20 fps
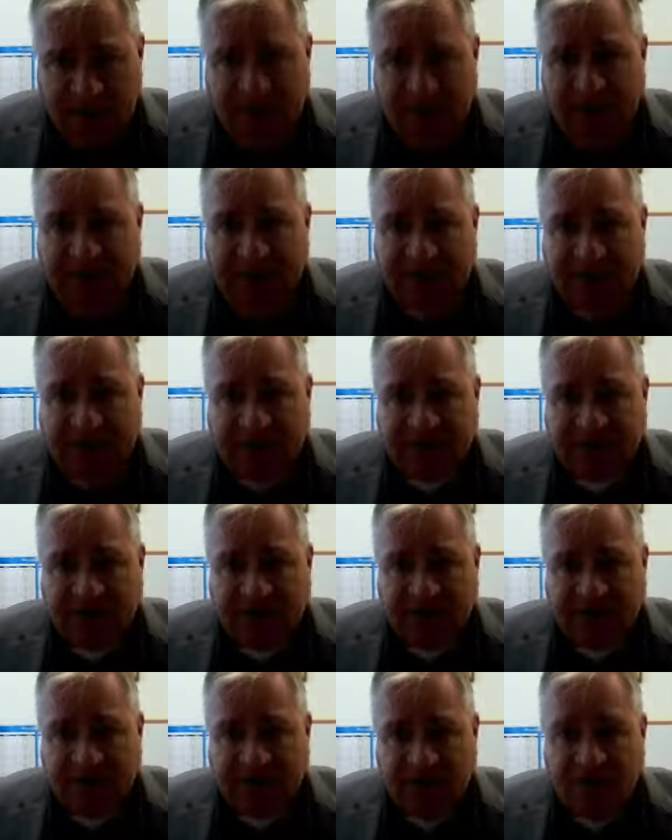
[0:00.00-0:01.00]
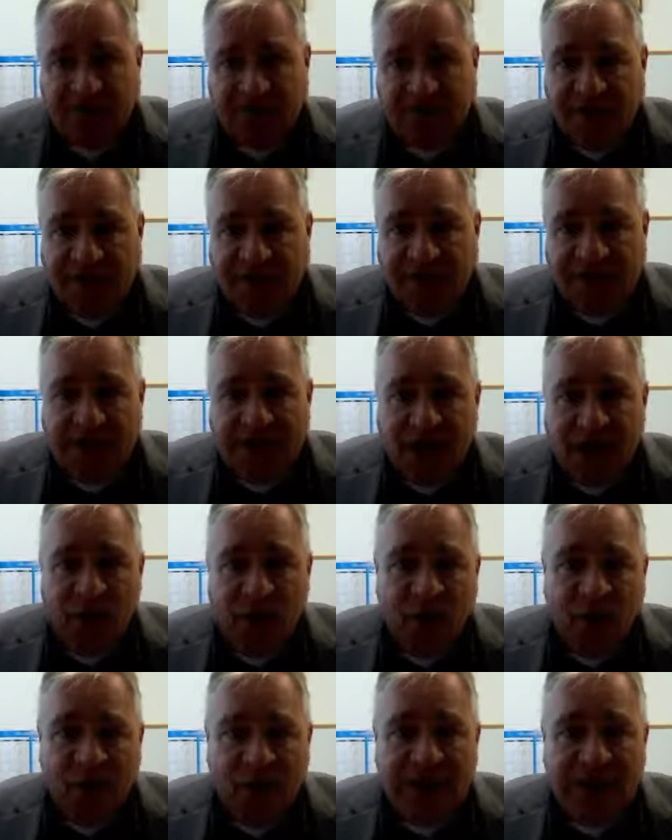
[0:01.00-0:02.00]
that affect how
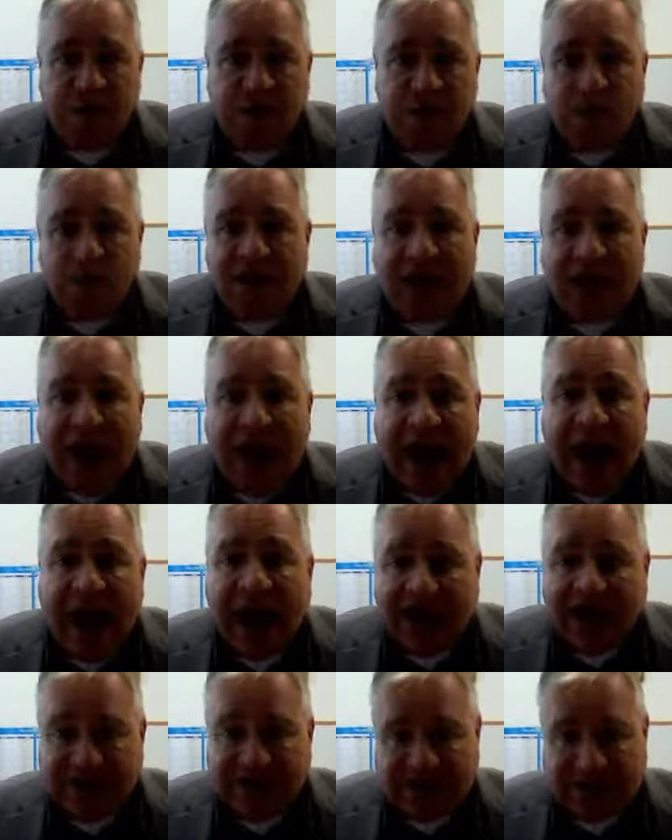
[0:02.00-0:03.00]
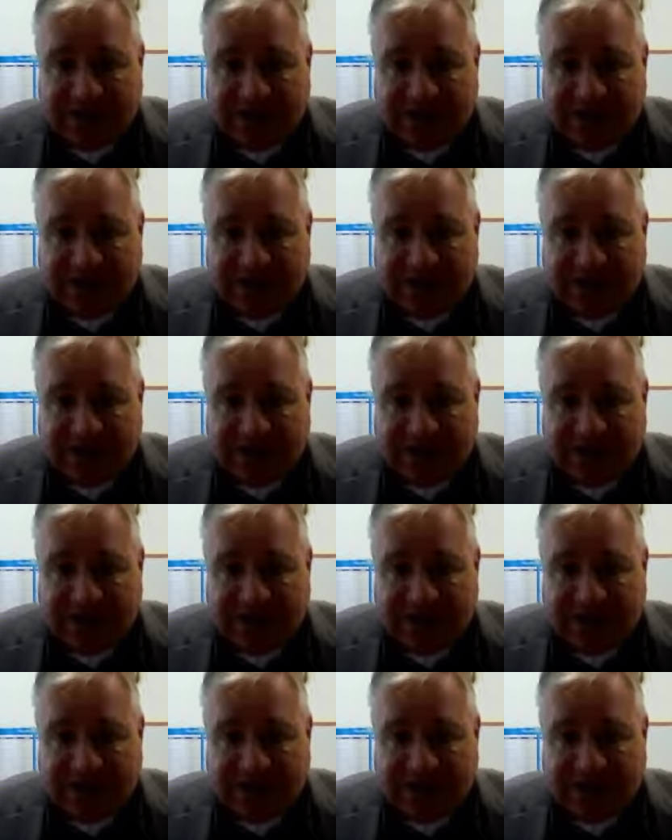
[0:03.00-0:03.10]
we react